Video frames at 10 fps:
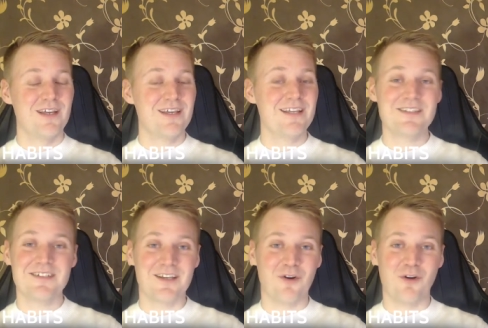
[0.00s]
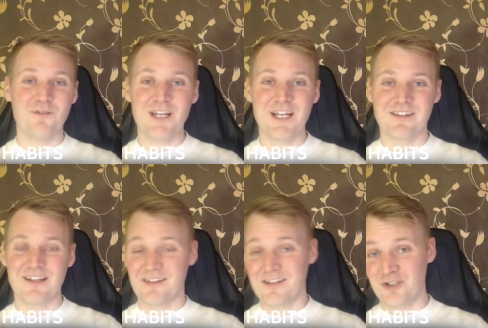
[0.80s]
easy, convenient,
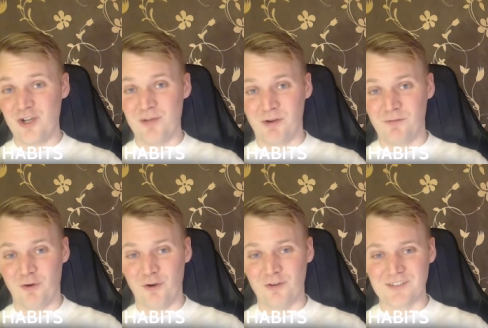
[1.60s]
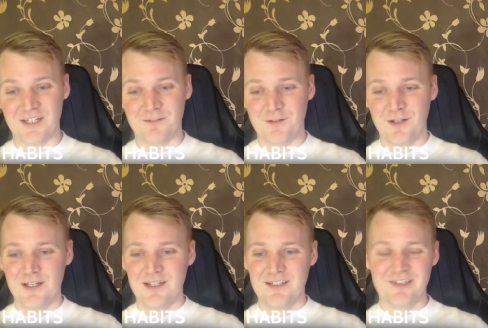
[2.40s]
and enjoyable for yourself.
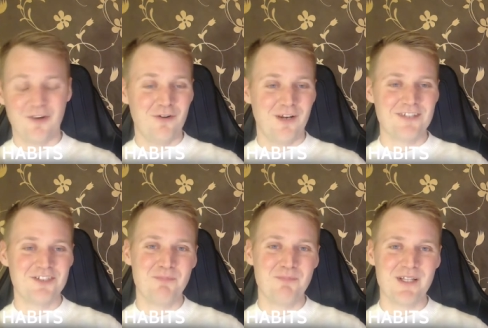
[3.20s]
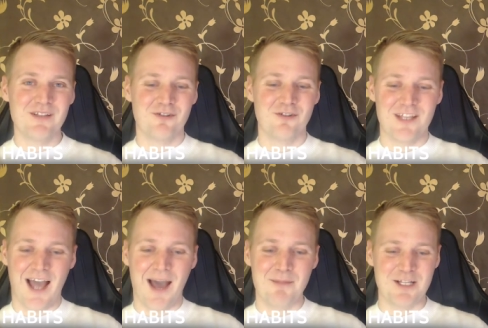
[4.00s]
So let's jump into the
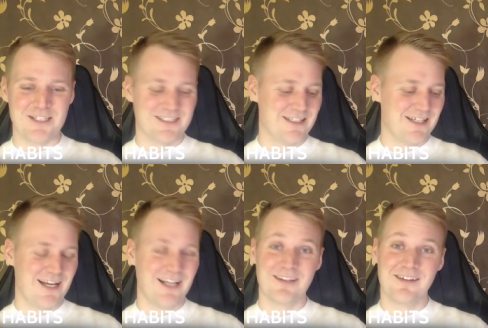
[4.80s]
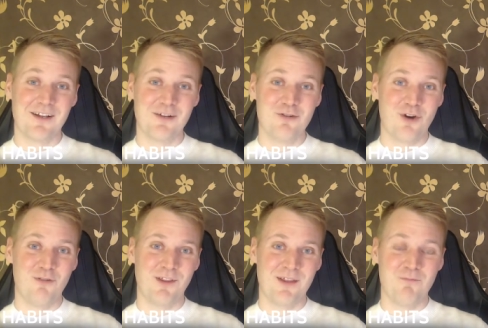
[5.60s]
habits and look
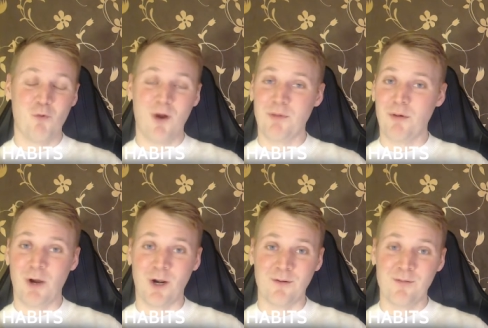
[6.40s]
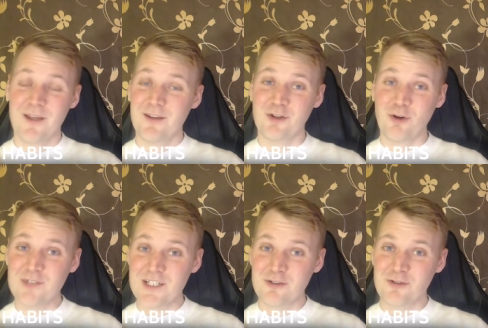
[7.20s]
over them one by one. You
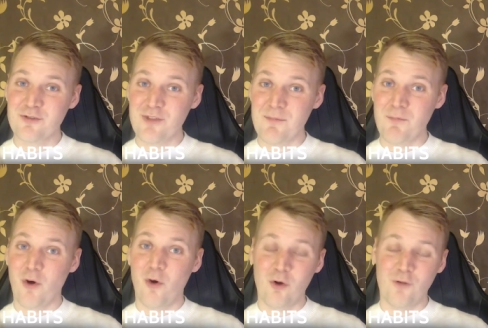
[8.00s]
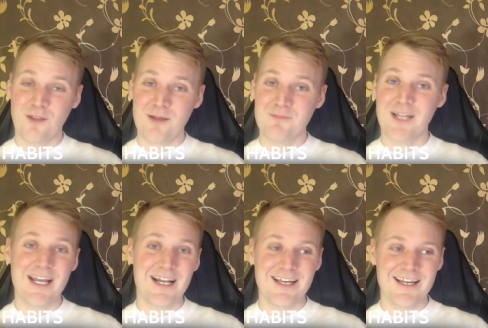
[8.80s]
don't need to do them, all of them
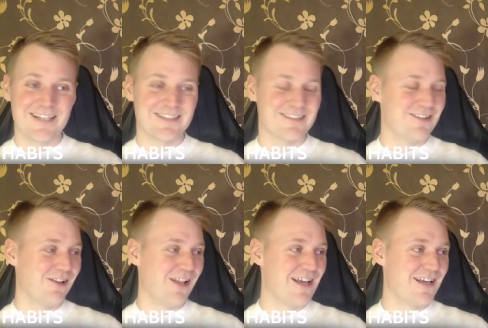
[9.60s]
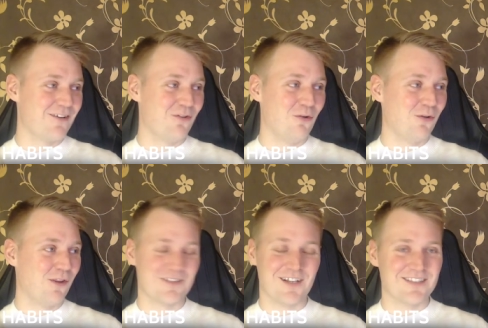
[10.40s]
daily. It's not like all
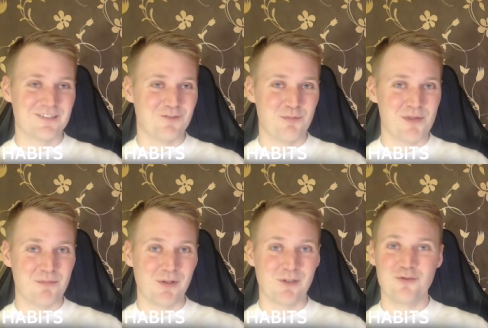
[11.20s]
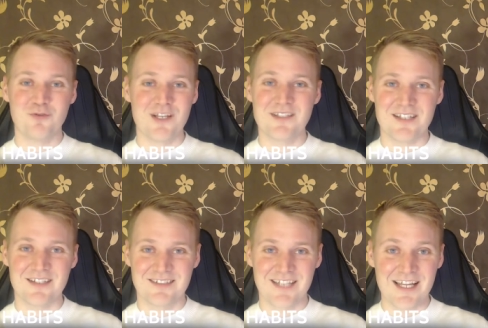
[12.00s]
the successful people do these
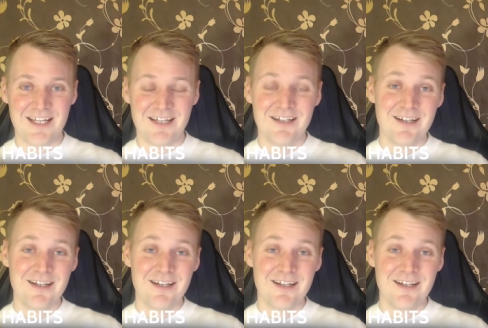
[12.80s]
things daily,